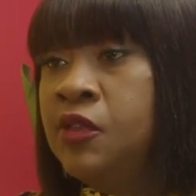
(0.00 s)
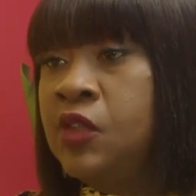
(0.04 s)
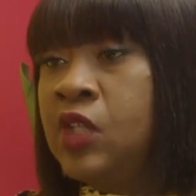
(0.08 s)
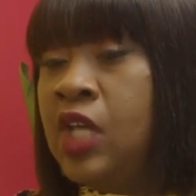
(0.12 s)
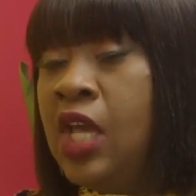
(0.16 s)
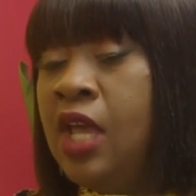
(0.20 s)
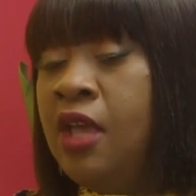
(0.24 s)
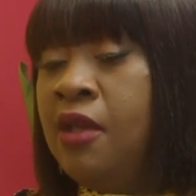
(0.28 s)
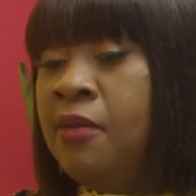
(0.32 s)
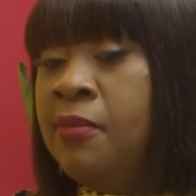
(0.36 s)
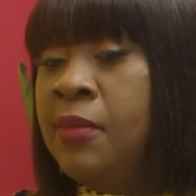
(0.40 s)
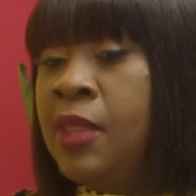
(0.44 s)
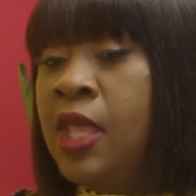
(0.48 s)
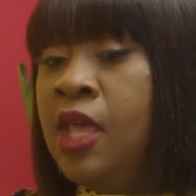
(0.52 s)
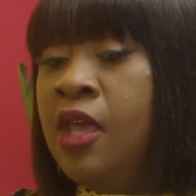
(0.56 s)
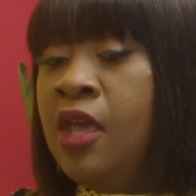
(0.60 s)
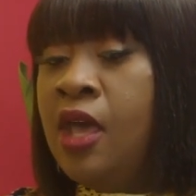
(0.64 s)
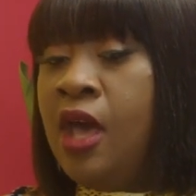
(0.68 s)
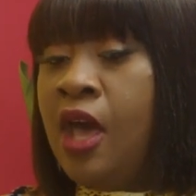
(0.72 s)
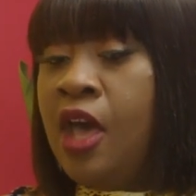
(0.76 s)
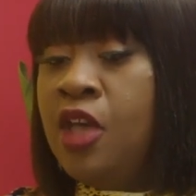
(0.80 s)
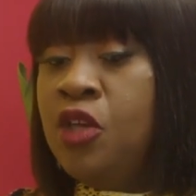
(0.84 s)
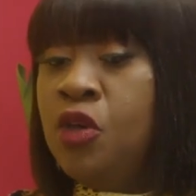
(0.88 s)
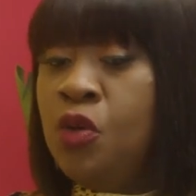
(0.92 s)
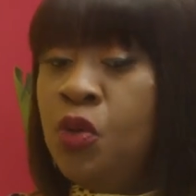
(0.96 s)
Okay.
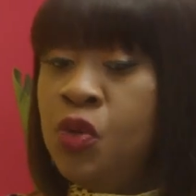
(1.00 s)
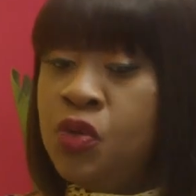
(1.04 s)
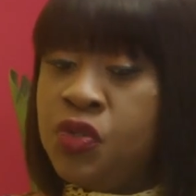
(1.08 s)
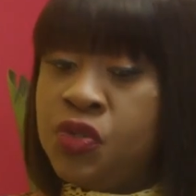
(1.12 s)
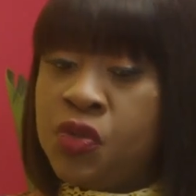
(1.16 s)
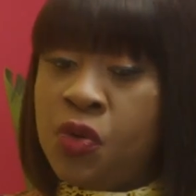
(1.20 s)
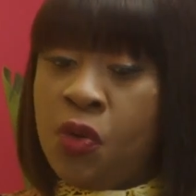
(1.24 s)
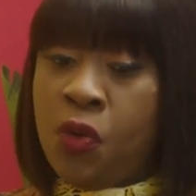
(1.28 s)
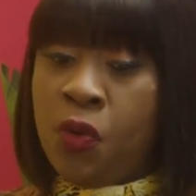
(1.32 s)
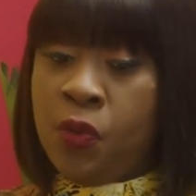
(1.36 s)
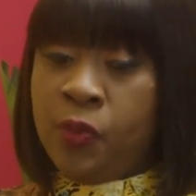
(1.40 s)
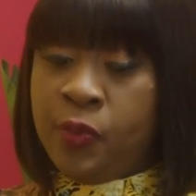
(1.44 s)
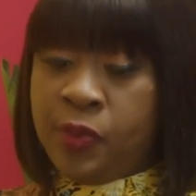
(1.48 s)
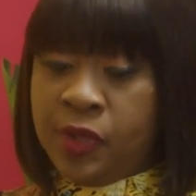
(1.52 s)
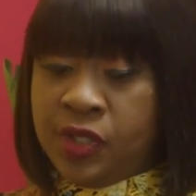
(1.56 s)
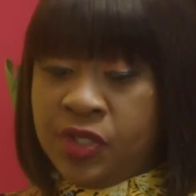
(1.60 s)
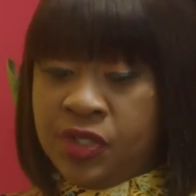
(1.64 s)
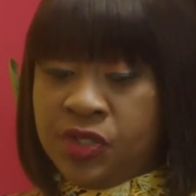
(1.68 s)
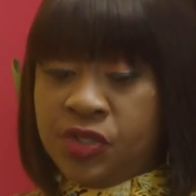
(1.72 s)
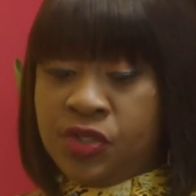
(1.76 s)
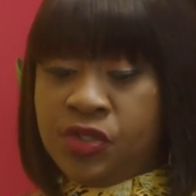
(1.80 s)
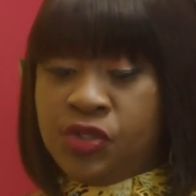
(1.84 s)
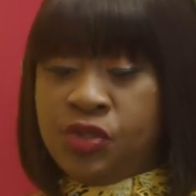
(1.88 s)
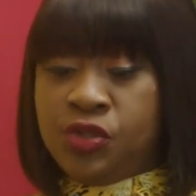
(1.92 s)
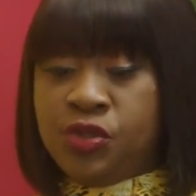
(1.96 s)
Are you also
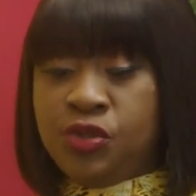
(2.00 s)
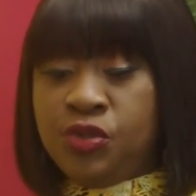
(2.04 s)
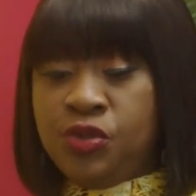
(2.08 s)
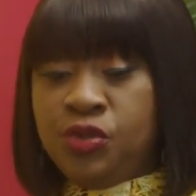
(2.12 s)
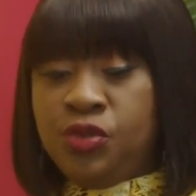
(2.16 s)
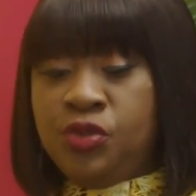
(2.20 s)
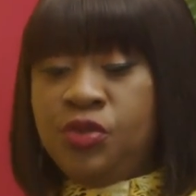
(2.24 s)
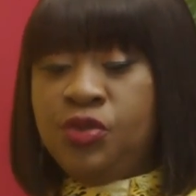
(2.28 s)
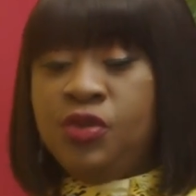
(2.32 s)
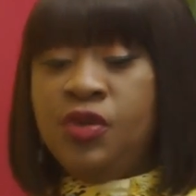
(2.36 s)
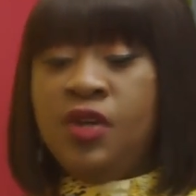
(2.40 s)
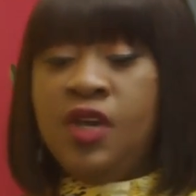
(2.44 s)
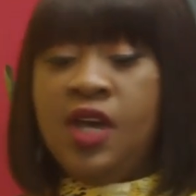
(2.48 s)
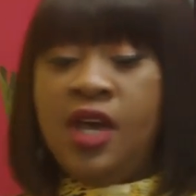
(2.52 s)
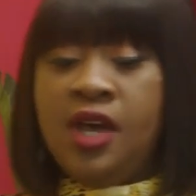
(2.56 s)
open to